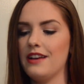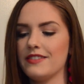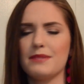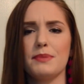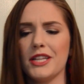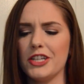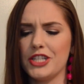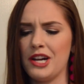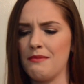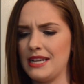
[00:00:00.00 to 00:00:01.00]

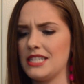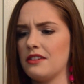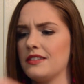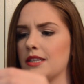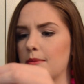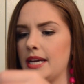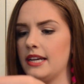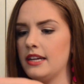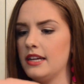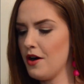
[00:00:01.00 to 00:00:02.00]
splurging on myself a little
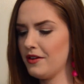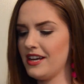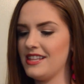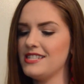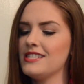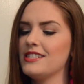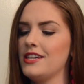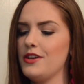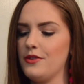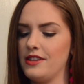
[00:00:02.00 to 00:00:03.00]
bit. Okay, this is
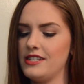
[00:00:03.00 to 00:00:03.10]
cute.